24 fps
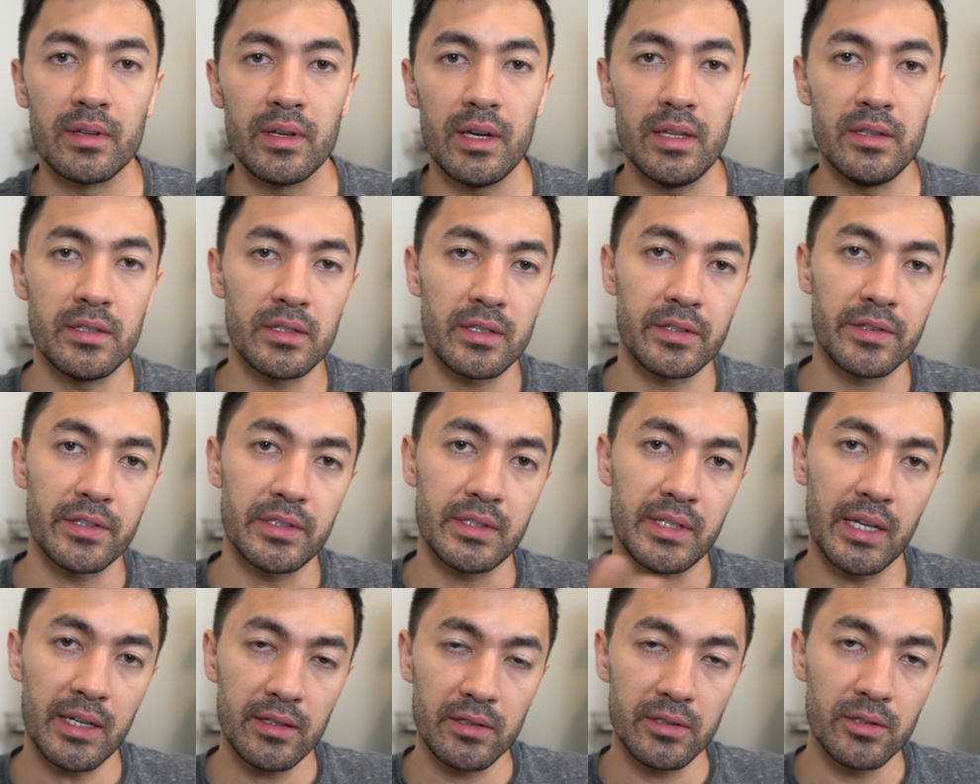And then on the
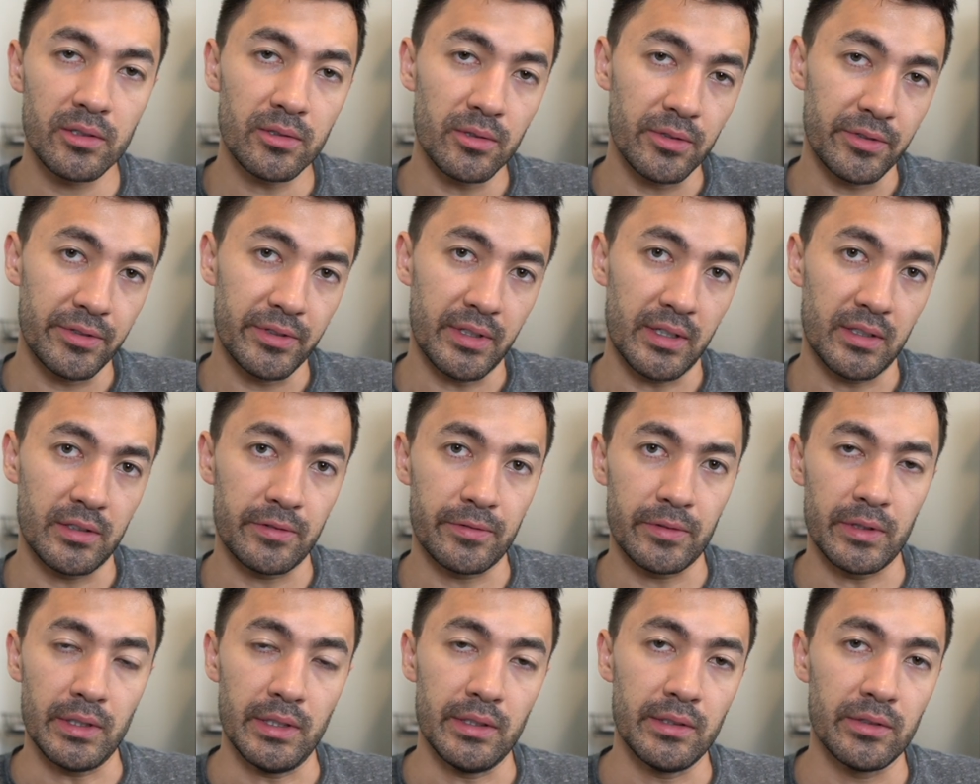technical side of
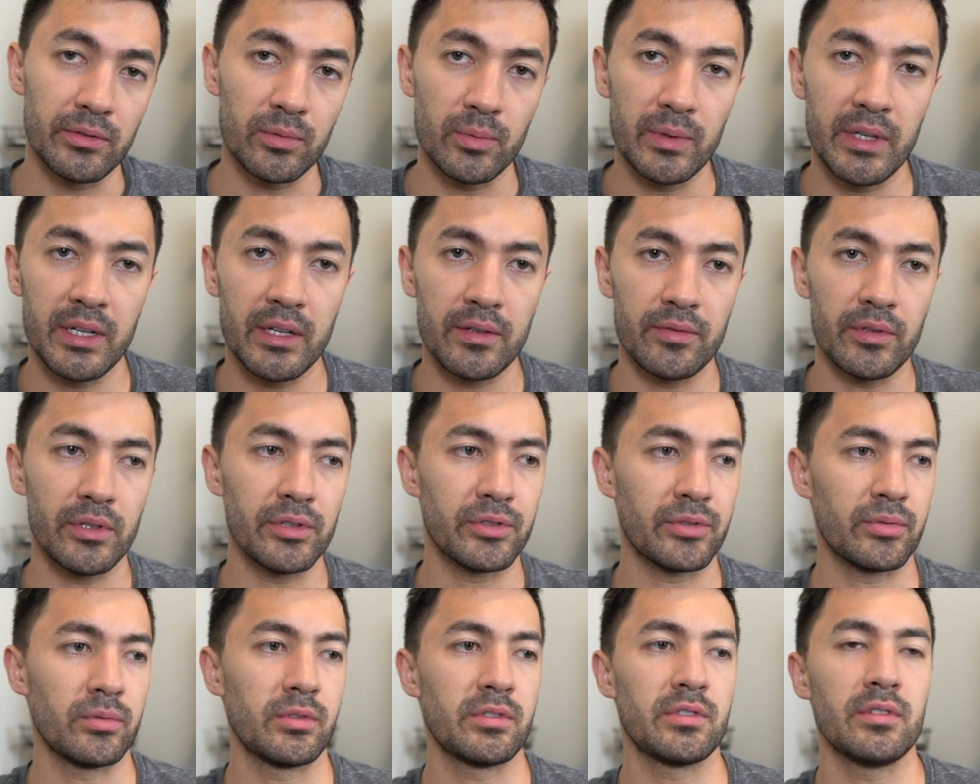things, we have all
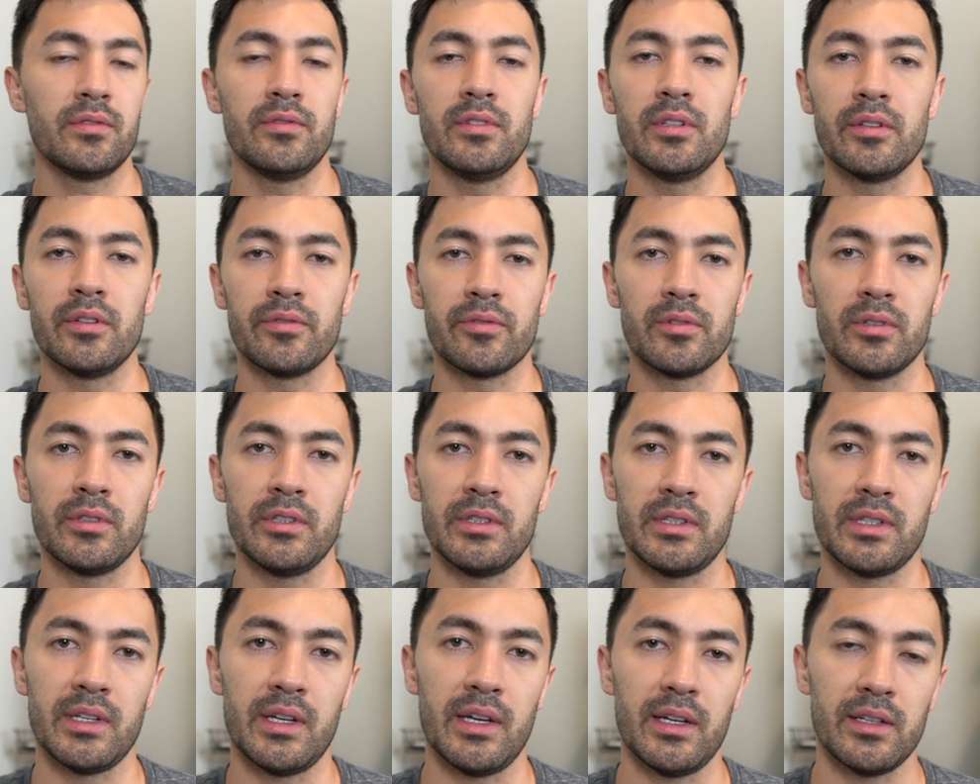sorts of different
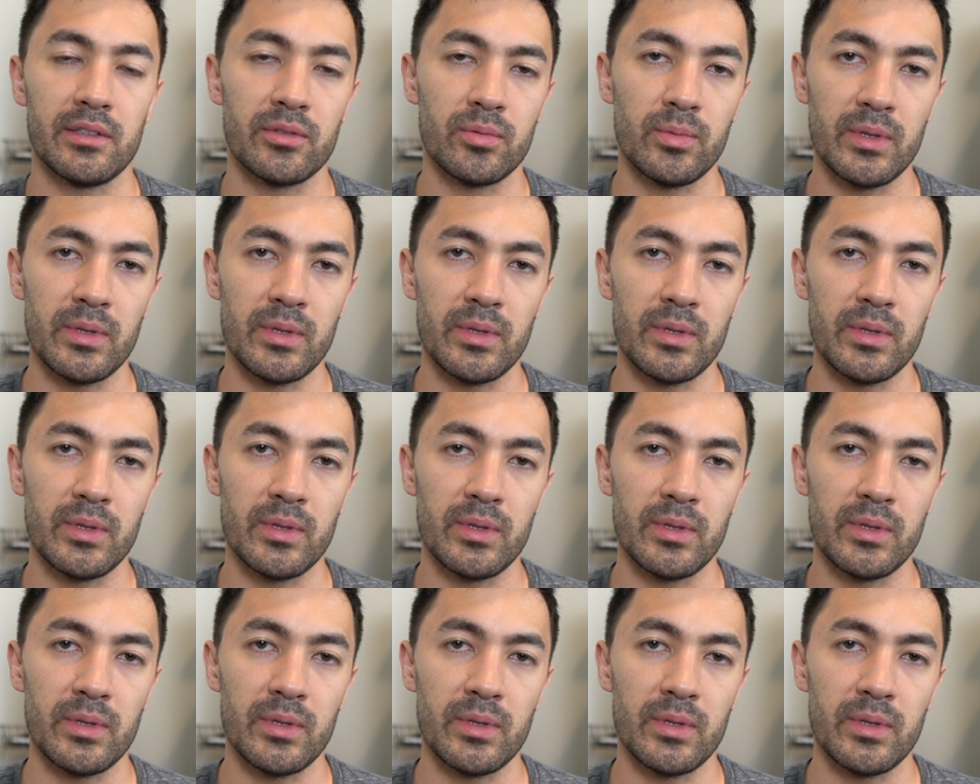attacks.